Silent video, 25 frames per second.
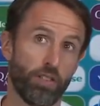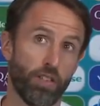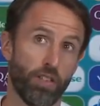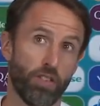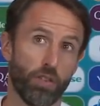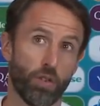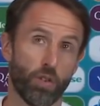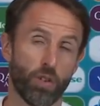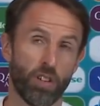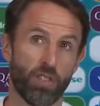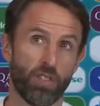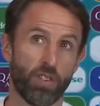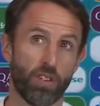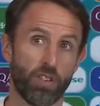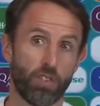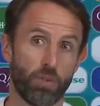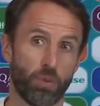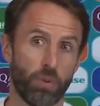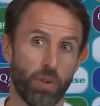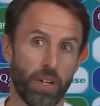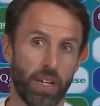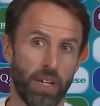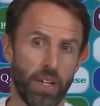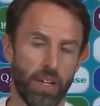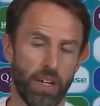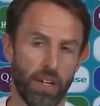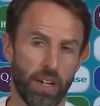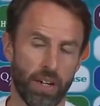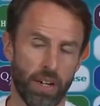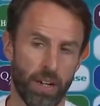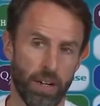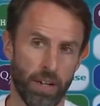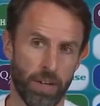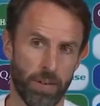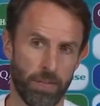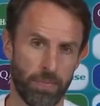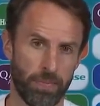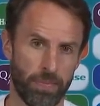of all of us, we
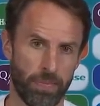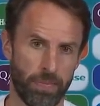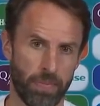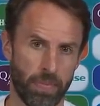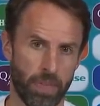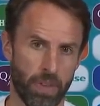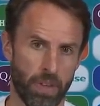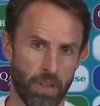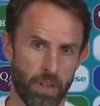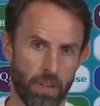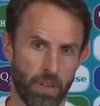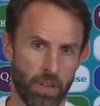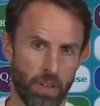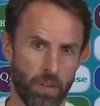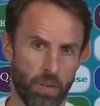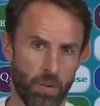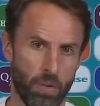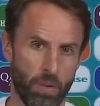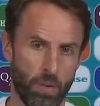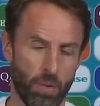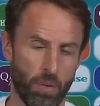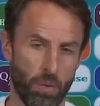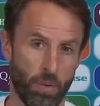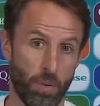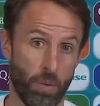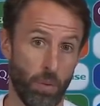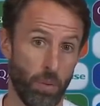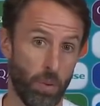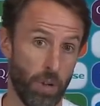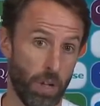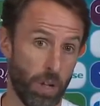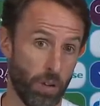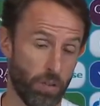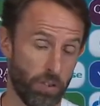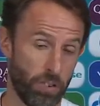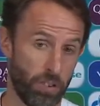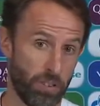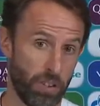
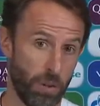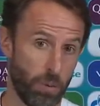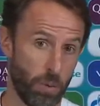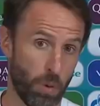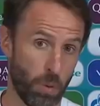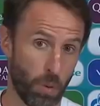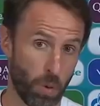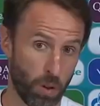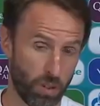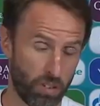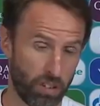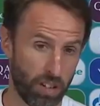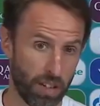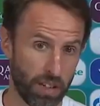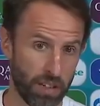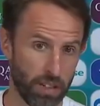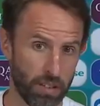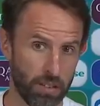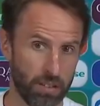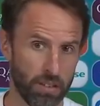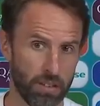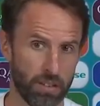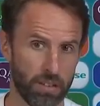obviously were watching